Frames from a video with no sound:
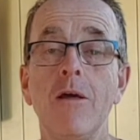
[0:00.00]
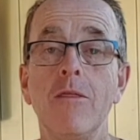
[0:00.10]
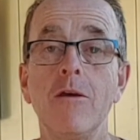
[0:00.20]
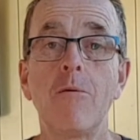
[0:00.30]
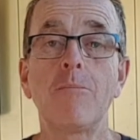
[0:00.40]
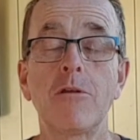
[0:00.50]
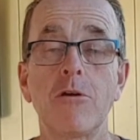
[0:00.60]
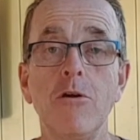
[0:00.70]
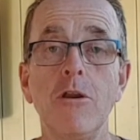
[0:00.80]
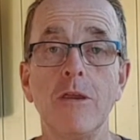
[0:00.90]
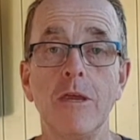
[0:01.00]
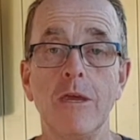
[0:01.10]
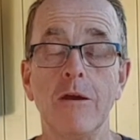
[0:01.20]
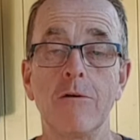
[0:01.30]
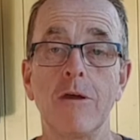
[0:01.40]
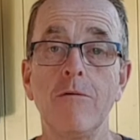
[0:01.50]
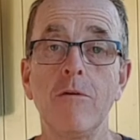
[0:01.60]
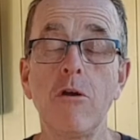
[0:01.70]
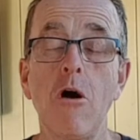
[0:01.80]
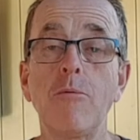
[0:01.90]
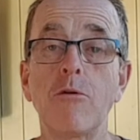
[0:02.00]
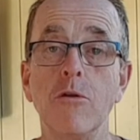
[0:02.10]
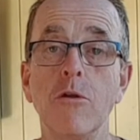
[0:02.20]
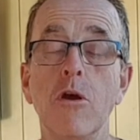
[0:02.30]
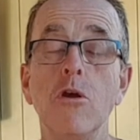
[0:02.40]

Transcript: the opportunity or gives you the option